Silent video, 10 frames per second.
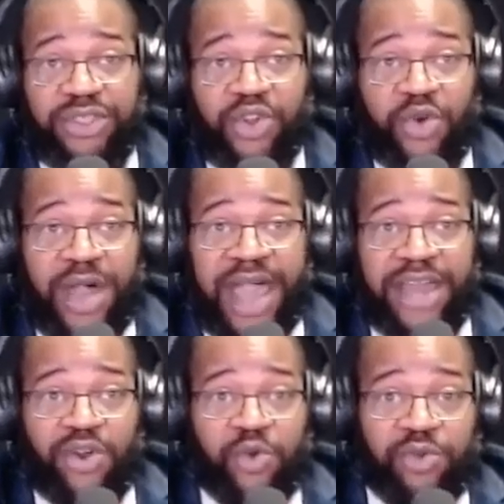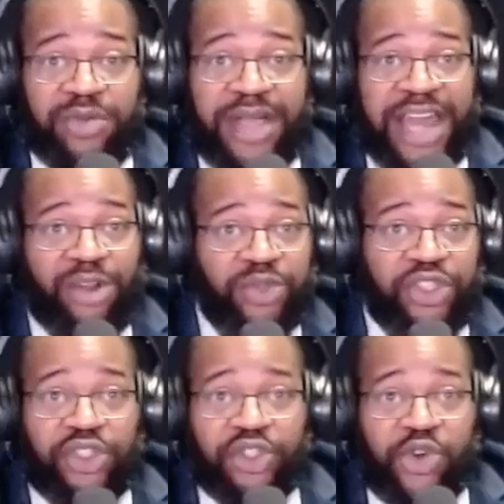don't
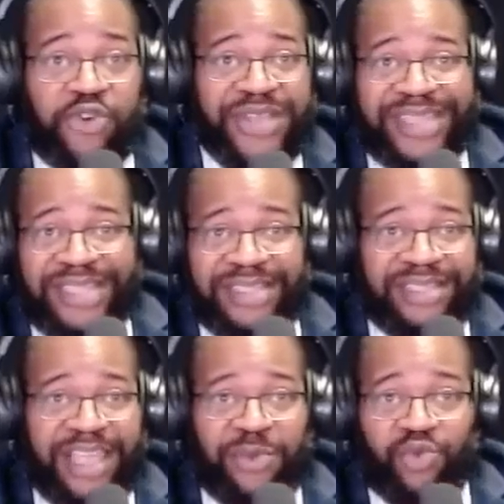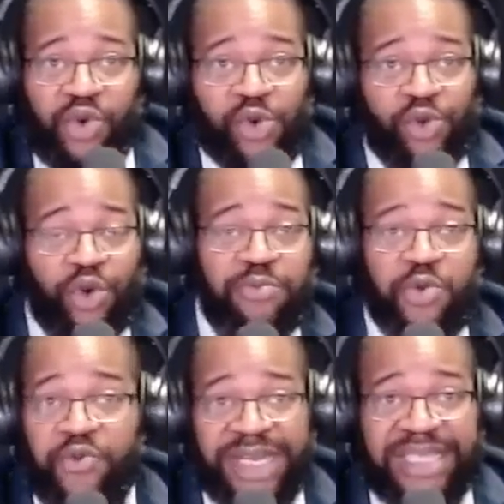serve in the same role or
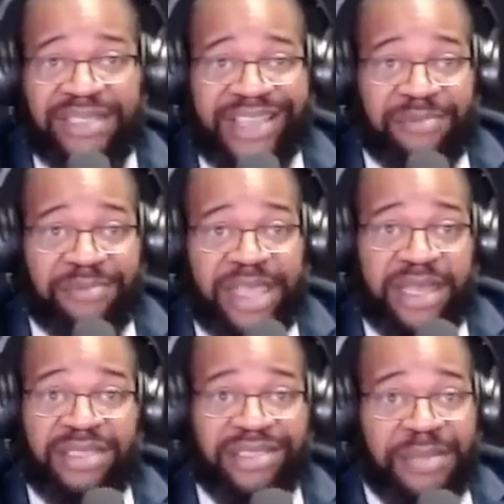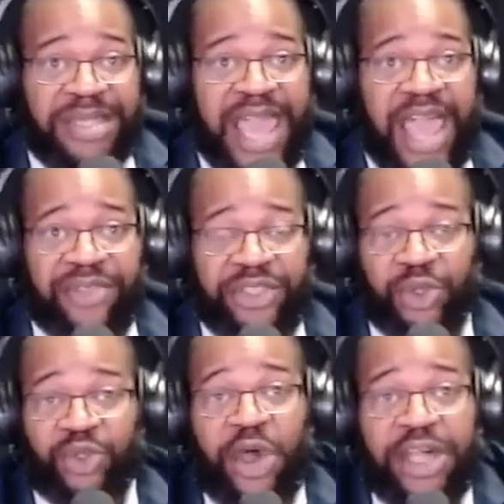move in the same lane as some of the athletes
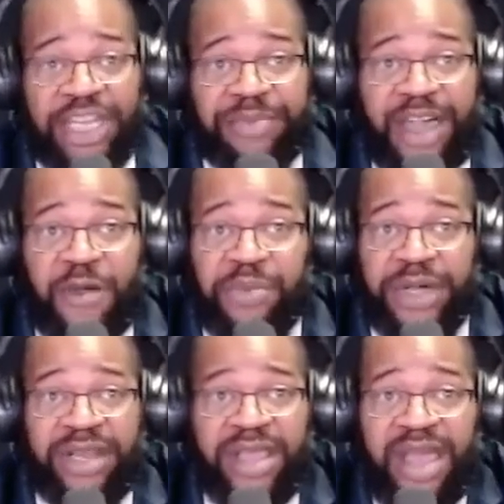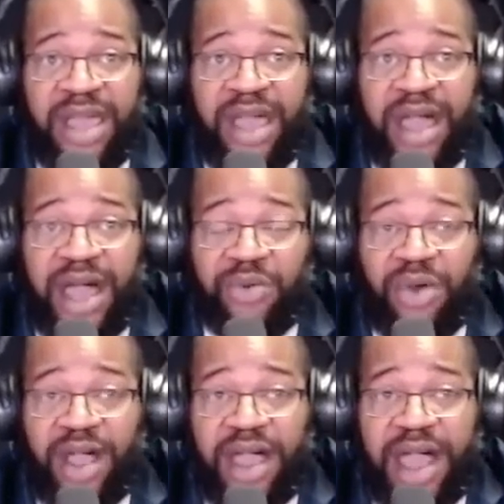you're talking about, but I
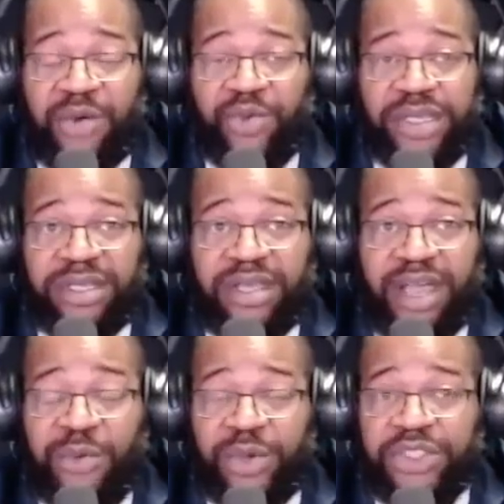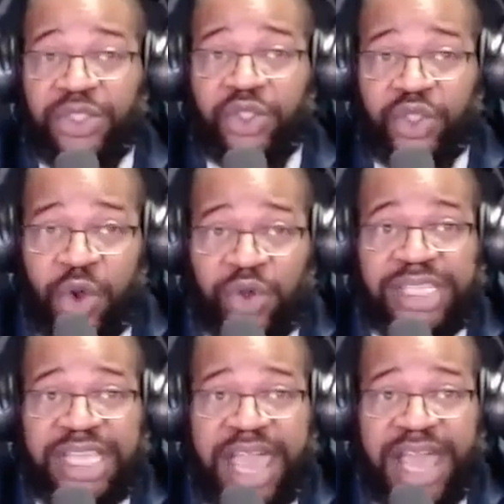would
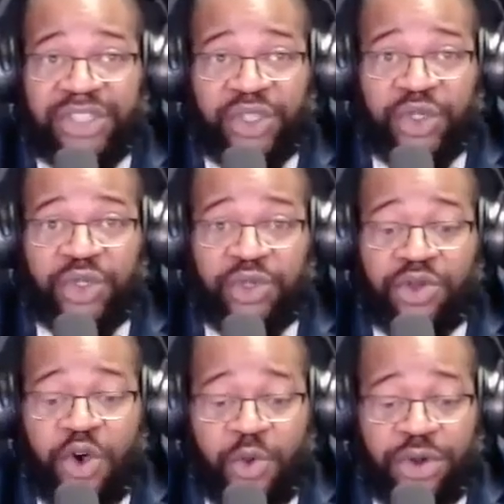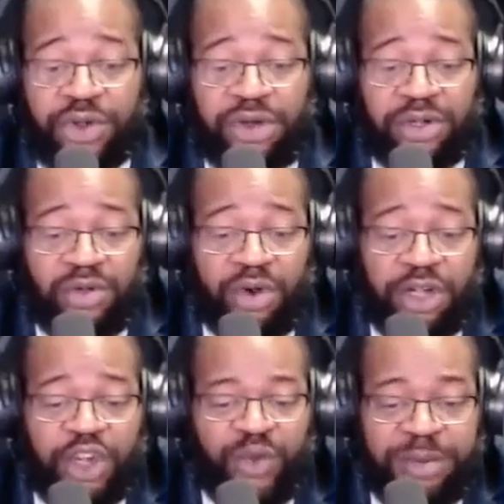certainly ask you to do your homework on
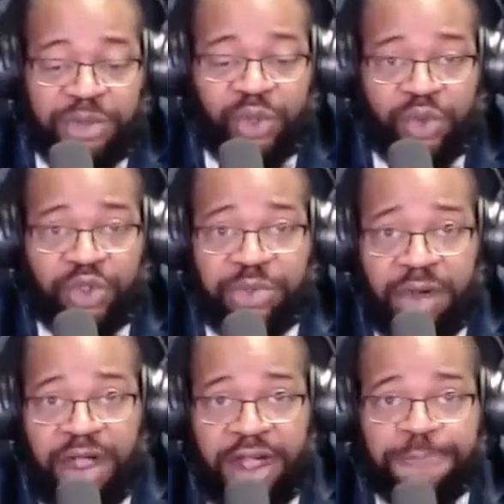Kareem Abdul-Jabbar,